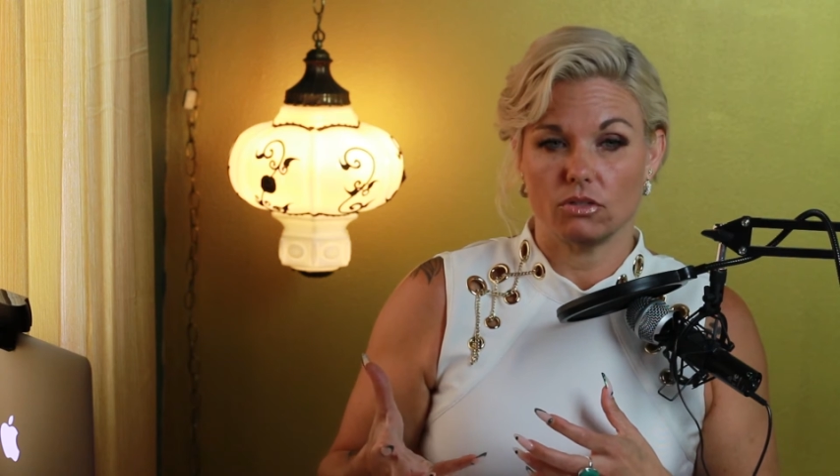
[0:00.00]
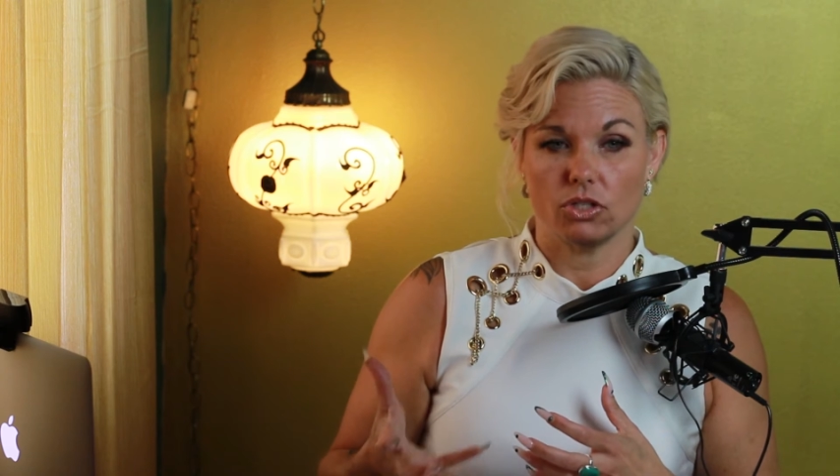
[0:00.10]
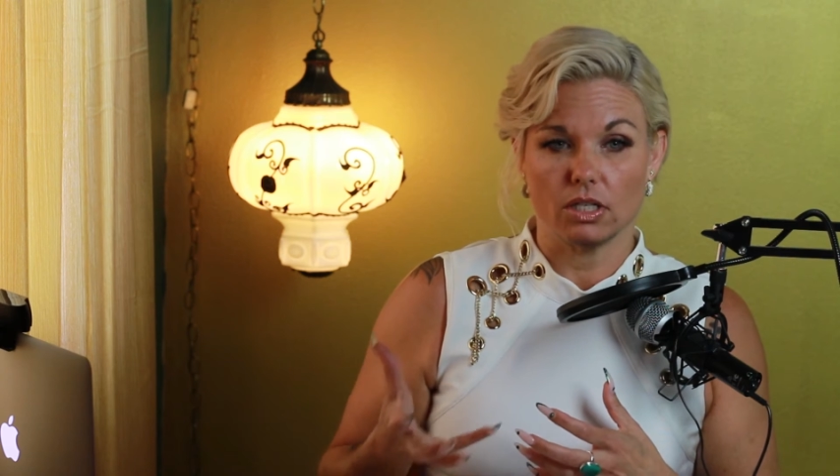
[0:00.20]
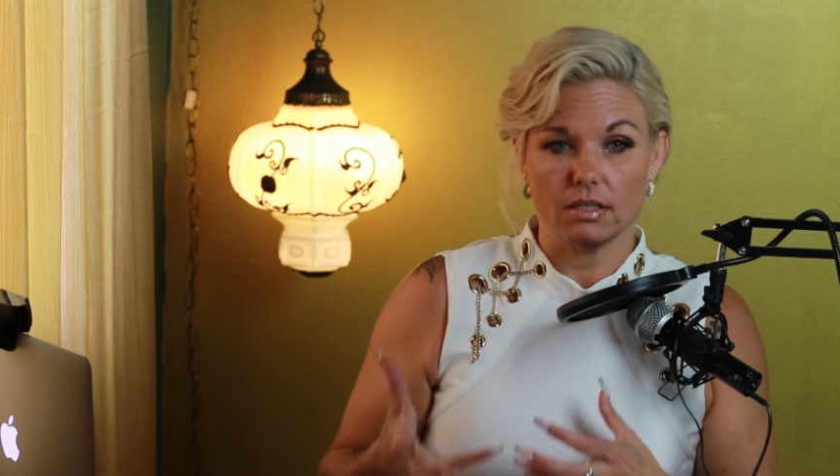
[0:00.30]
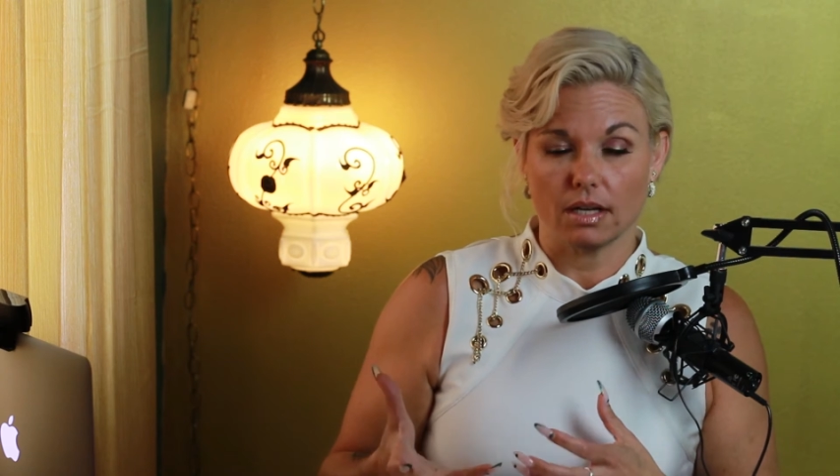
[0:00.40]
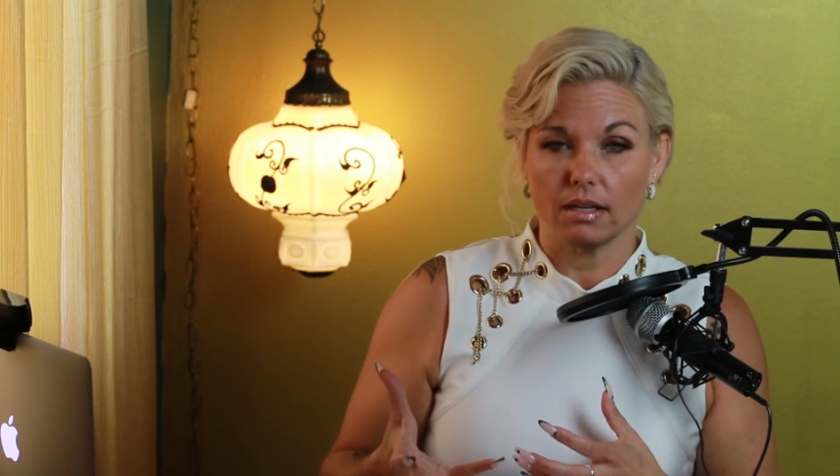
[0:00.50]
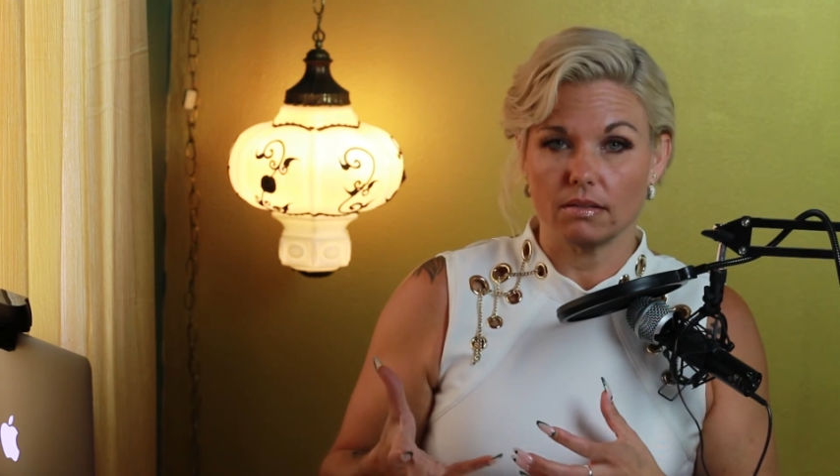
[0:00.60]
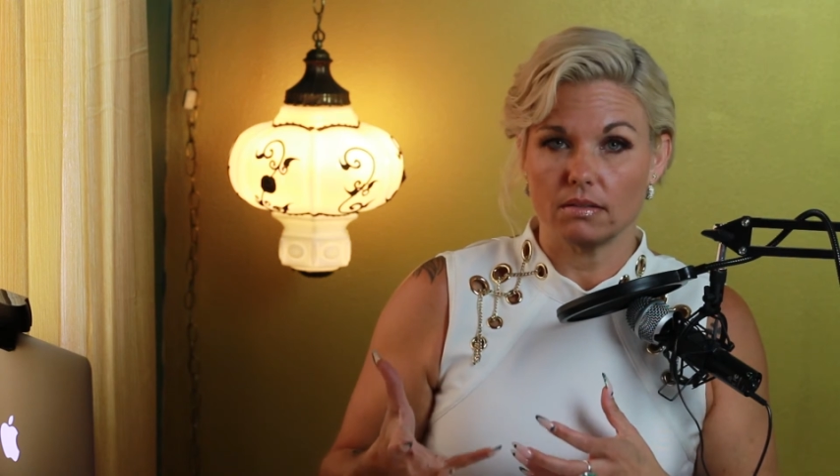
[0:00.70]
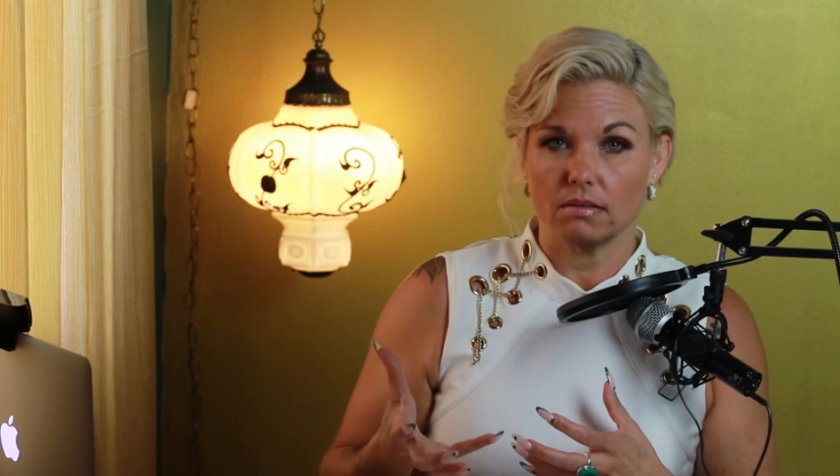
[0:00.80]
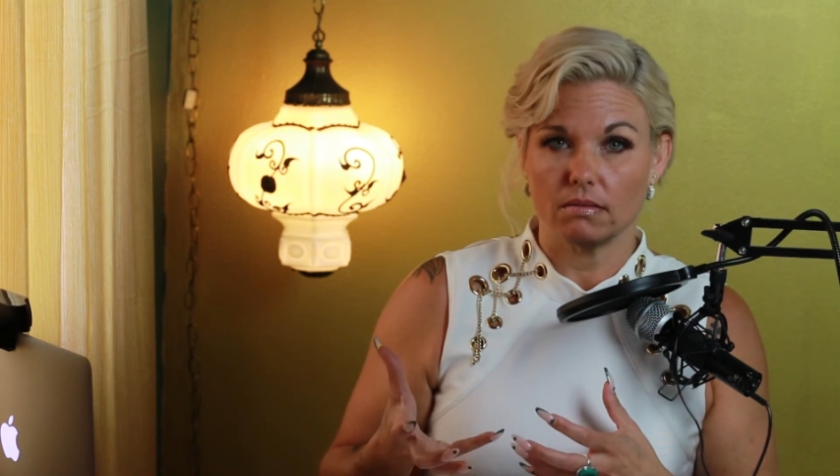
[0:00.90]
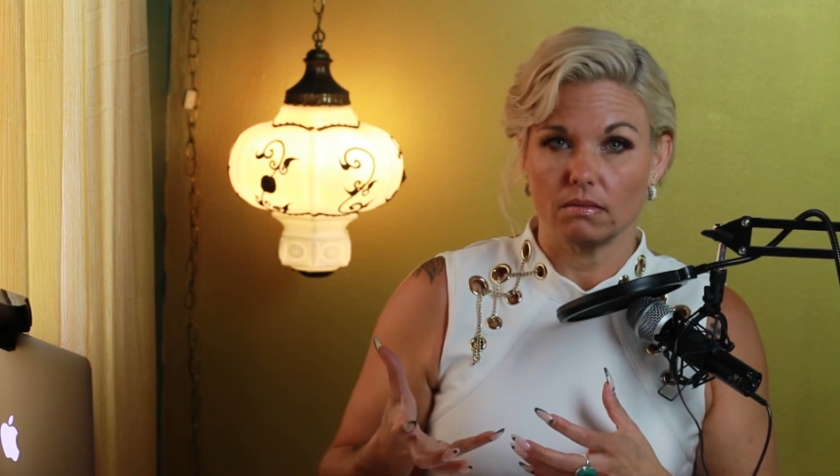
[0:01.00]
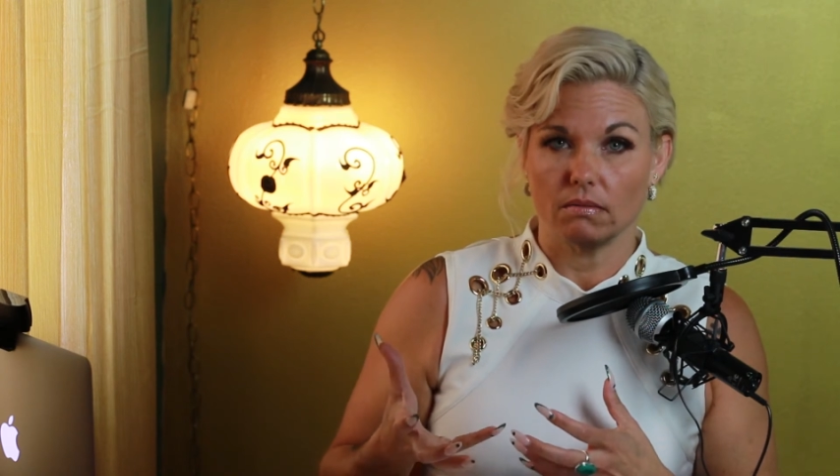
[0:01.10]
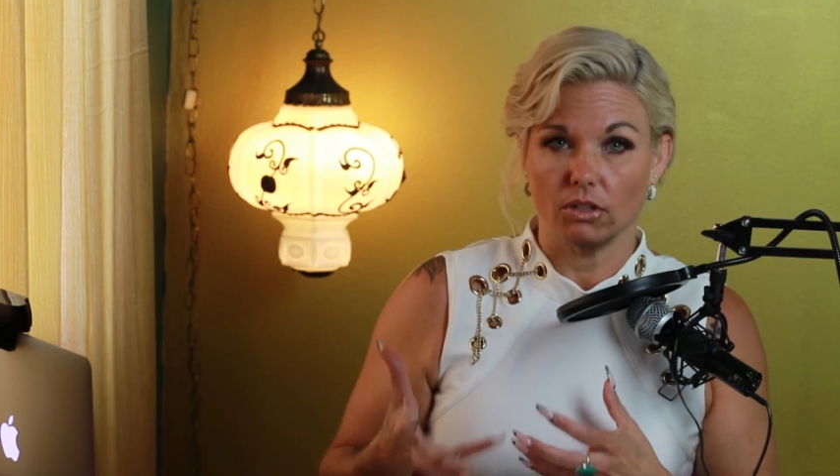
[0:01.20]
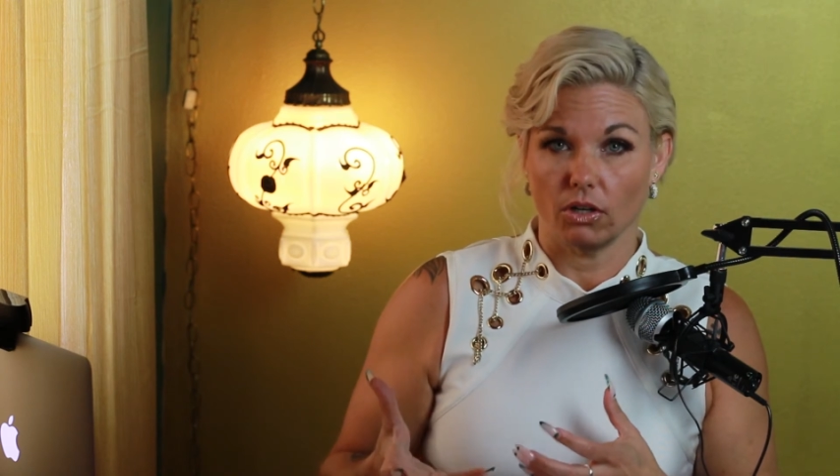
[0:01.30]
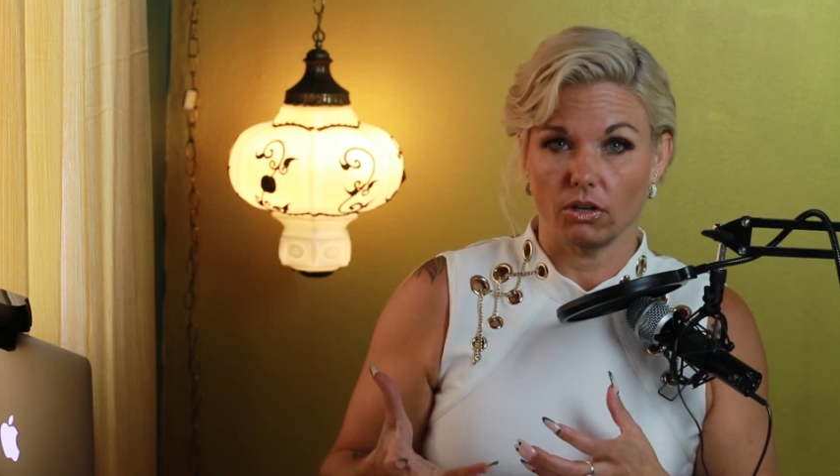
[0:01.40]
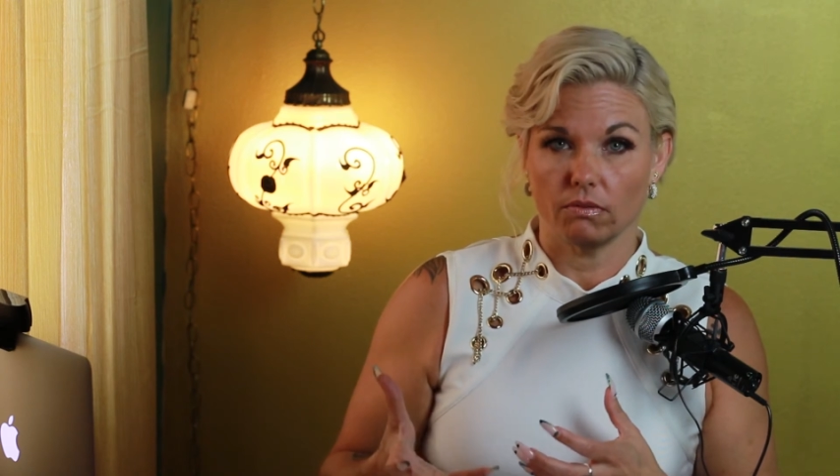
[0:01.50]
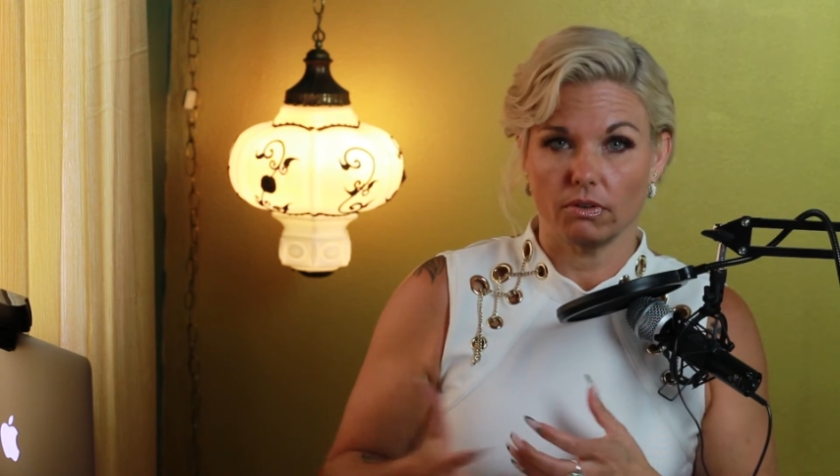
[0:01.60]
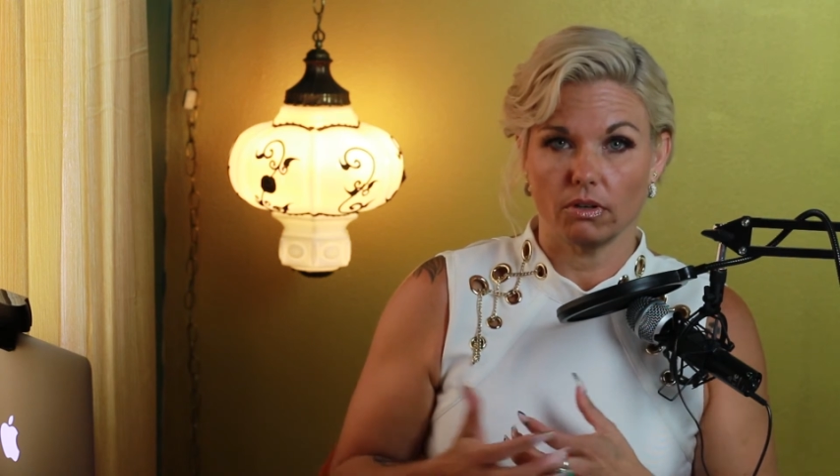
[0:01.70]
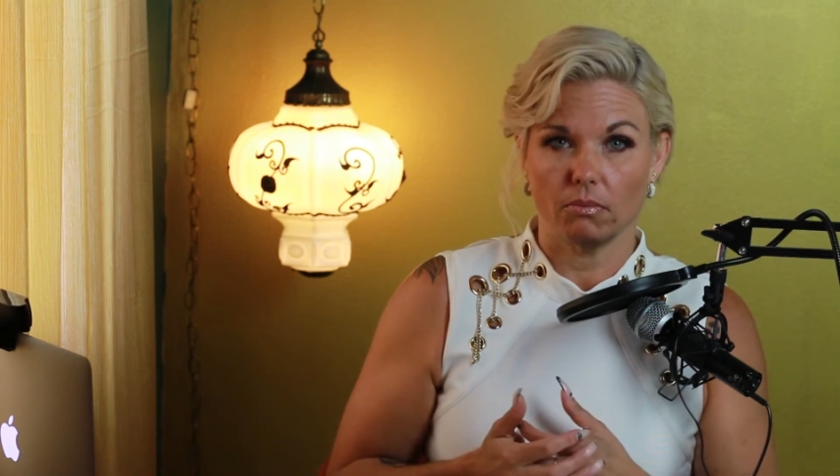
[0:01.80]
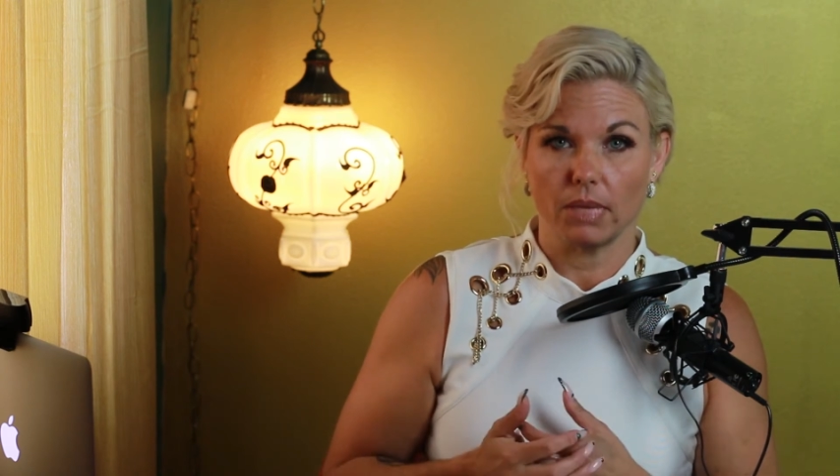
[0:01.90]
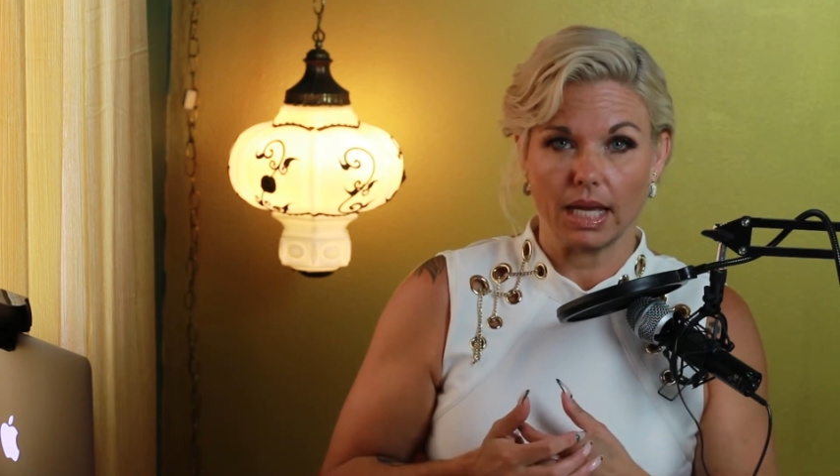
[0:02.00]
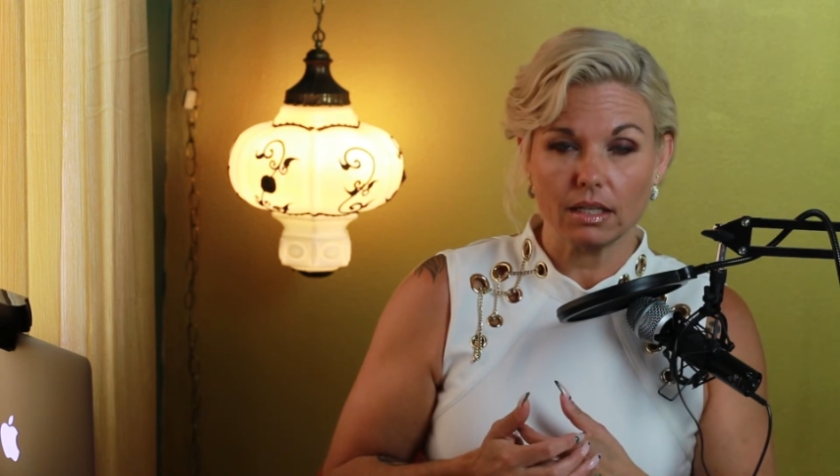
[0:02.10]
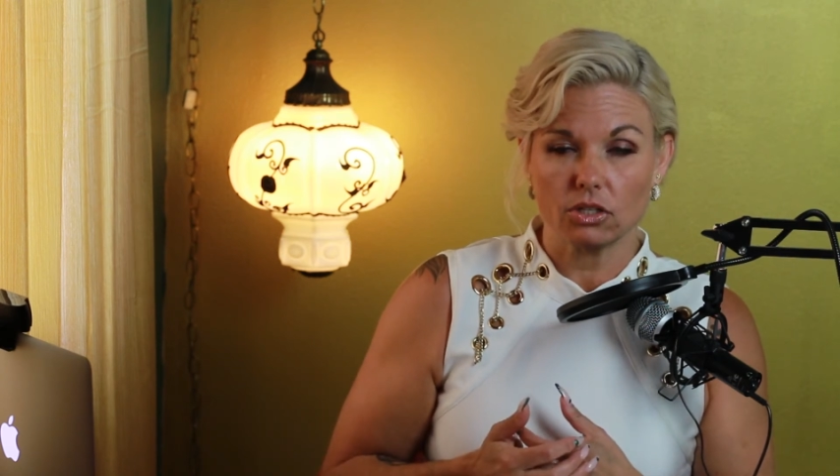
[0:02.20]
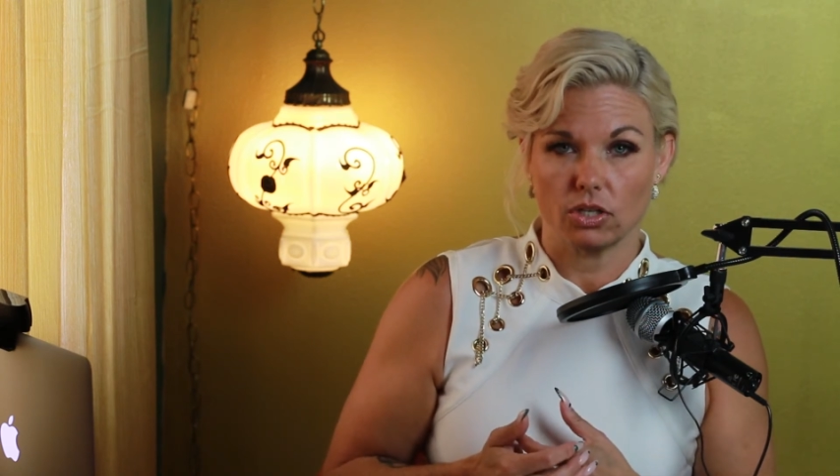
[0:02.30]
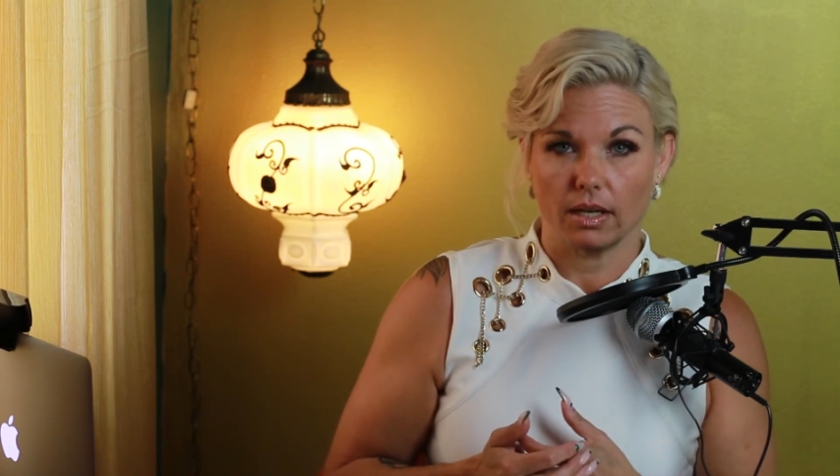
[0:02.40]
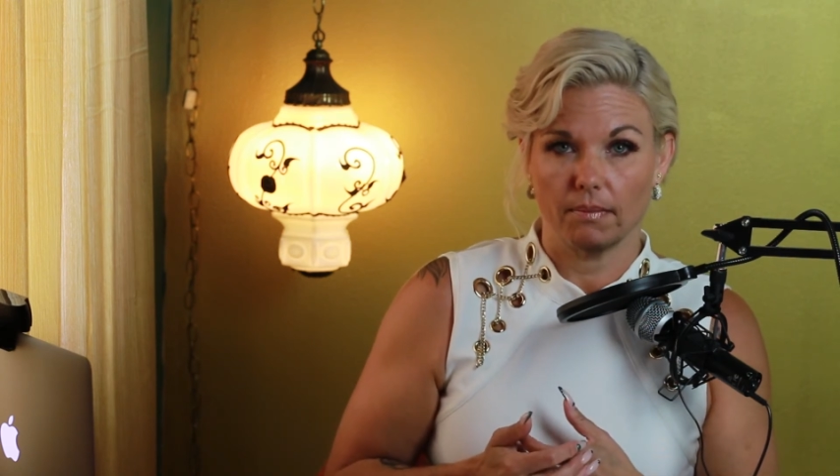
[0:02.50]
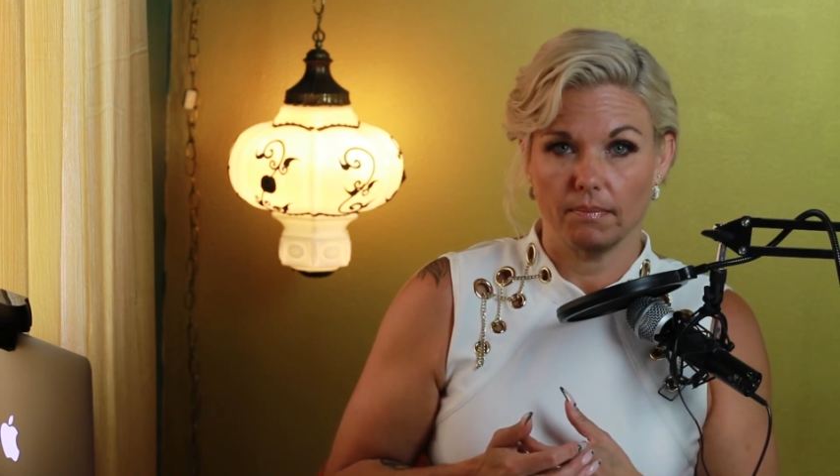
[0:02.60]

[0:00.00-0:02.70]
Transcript: she does yearn for companionship.